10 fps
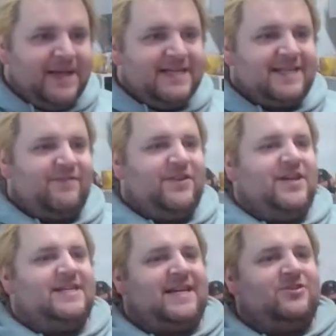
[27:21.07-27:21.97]

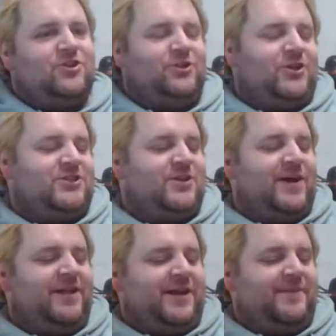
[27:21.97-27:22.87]
7:30 Central, not too
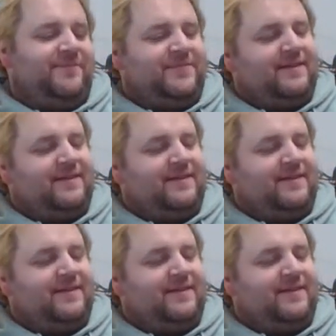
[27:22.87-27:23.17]
early.